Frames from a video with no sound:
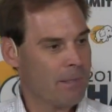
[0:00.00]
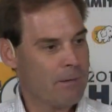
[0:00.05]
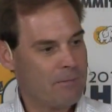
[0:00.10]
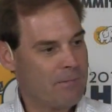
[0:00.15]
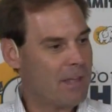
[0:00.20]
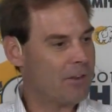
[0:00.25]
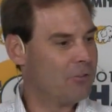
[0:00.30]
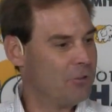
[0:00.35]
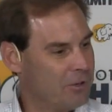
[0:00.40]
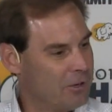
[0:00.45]

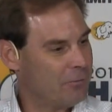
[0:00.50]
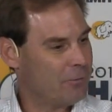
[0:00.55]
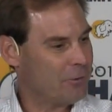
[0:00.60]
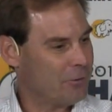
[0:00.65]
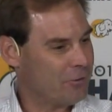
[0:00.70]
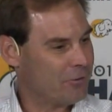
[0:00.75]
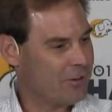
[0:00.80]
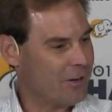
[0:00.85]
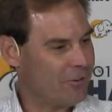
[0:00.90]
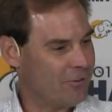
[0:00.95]
That's a different
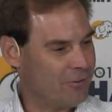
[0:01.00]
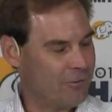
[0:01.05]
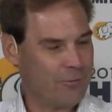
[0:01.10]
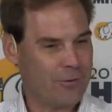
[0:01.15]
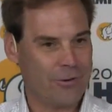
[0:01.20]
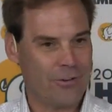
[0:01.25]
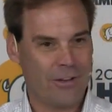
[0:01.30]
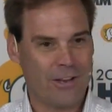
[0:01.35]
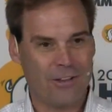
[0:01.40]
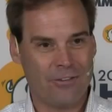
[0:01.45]
discussion
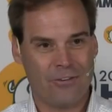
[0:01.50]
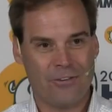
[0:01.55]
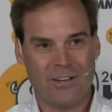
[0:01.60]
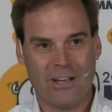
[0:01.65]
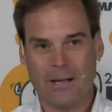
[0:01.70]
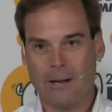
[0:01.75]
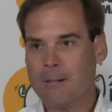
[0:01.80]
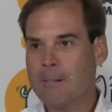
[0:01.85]
for another day.